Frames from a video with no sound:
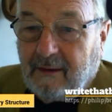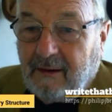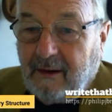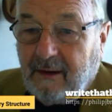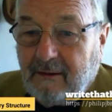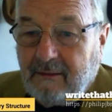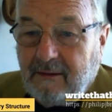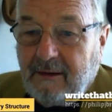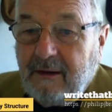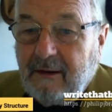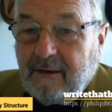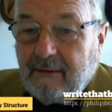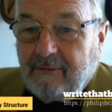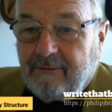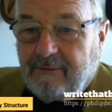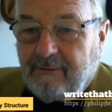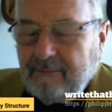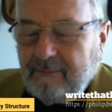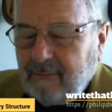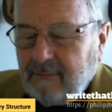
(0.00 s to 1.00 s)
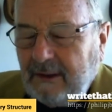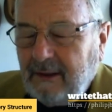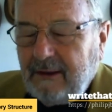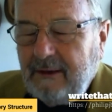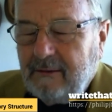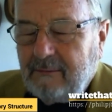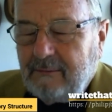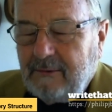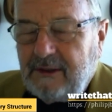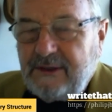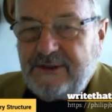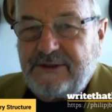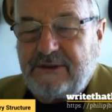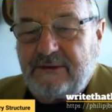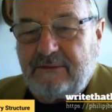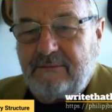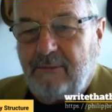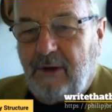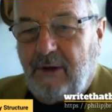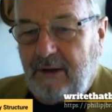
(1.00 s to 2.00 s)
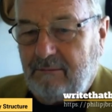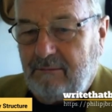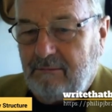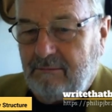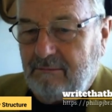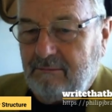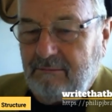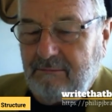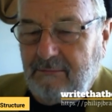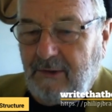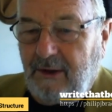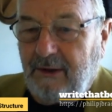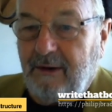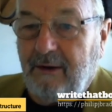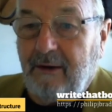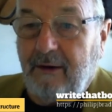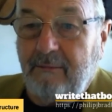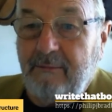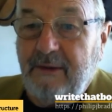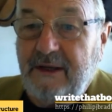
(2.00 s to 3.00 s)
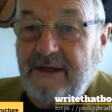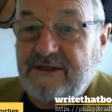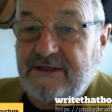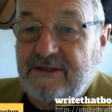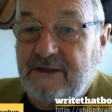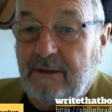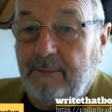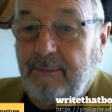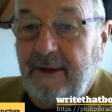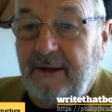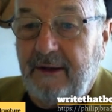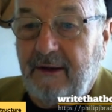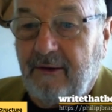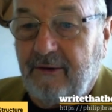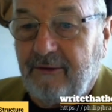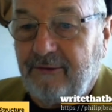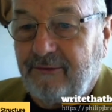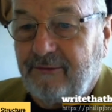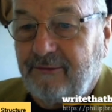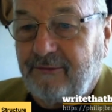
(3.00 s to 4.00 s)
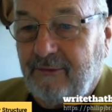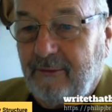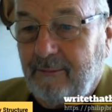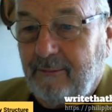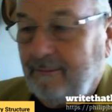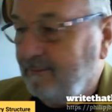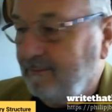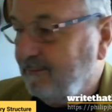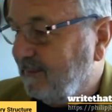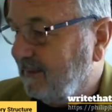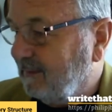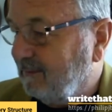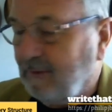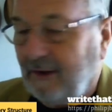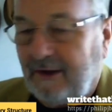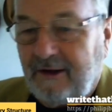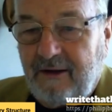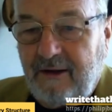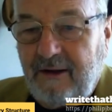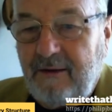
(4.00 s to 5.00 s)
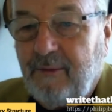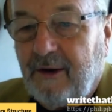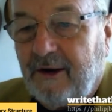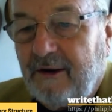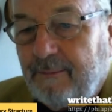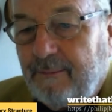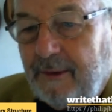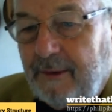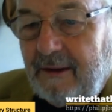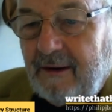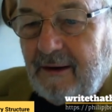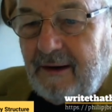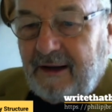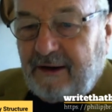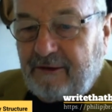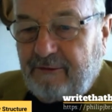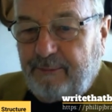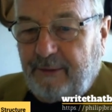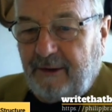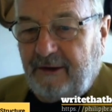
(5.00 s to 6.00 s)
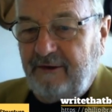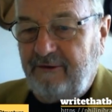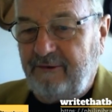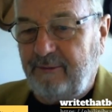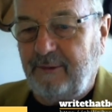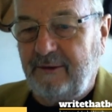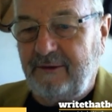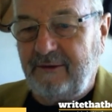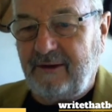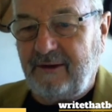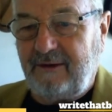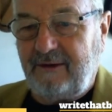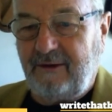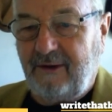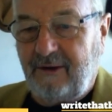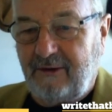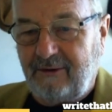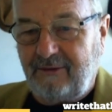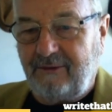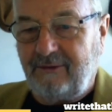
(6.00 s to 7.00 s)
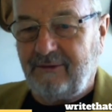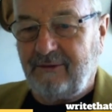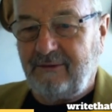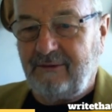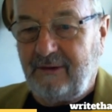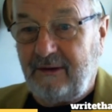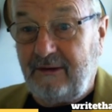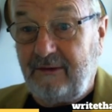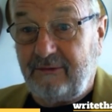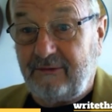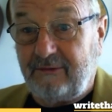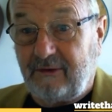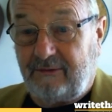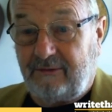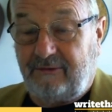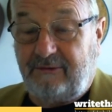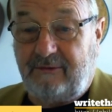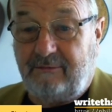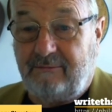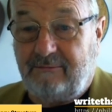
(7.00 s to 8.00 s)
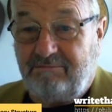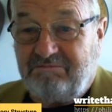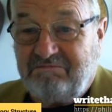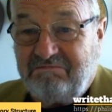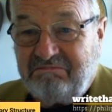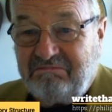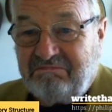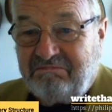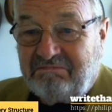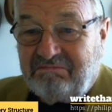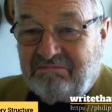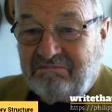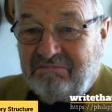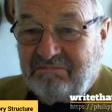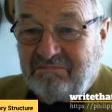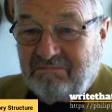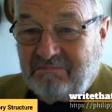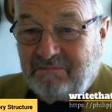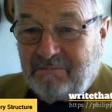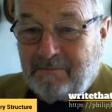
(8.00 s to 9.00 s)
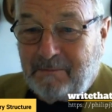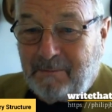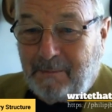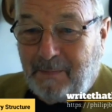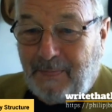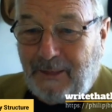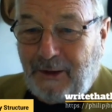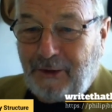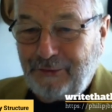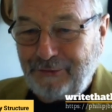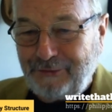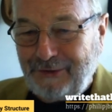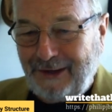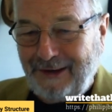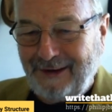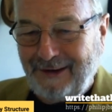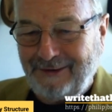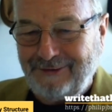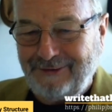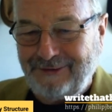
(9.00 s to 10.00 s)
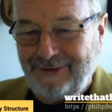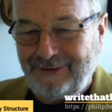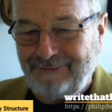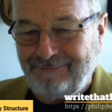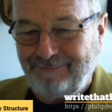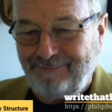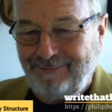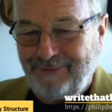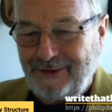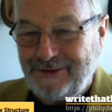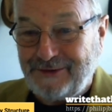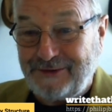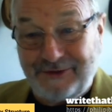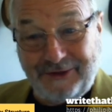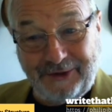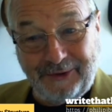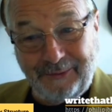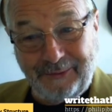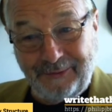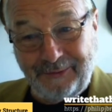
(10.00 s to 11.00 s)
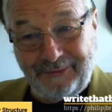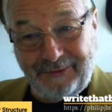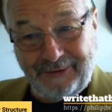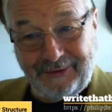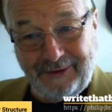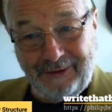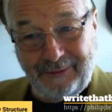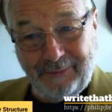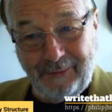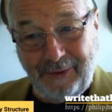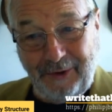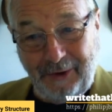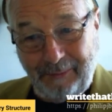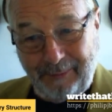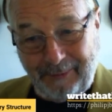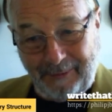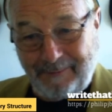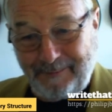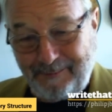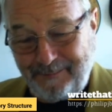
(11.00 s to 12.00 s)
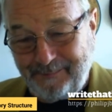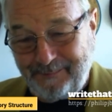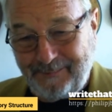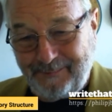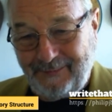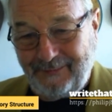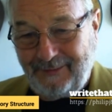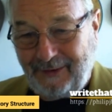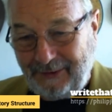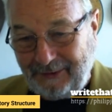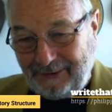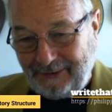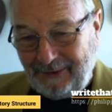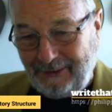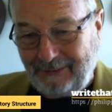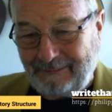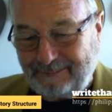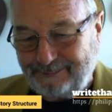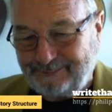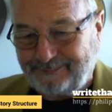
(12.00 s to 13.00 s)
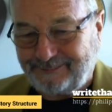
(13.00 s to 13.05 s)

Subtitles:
And Liam Neeson might, I don't know, meet somebody else he might have been an ex-policeman that he knows, and he's got some contacts and skills that he will help him. I don't know.